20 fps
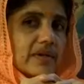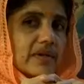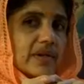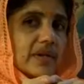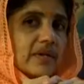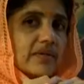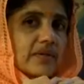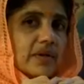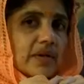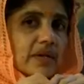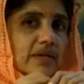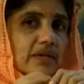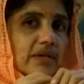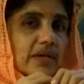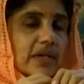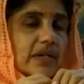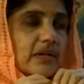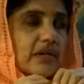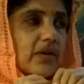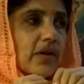And what is
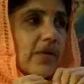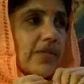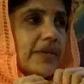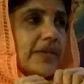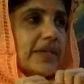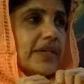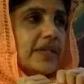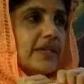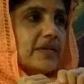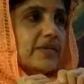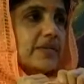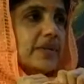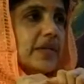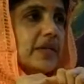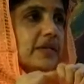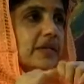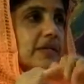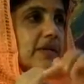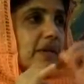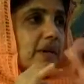concomitance
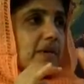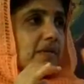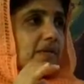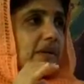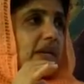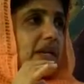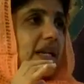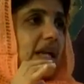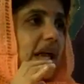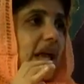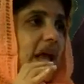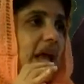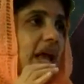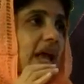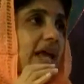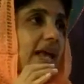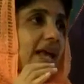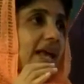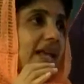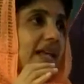means when
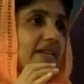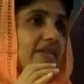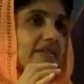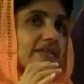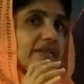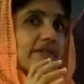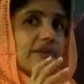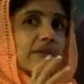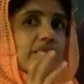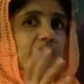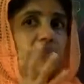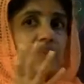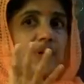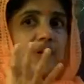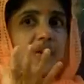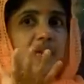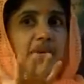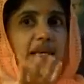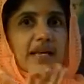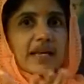A is,
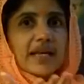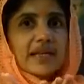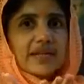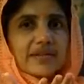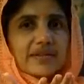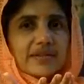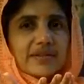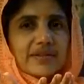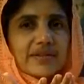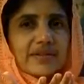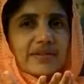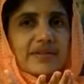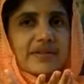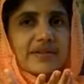B is.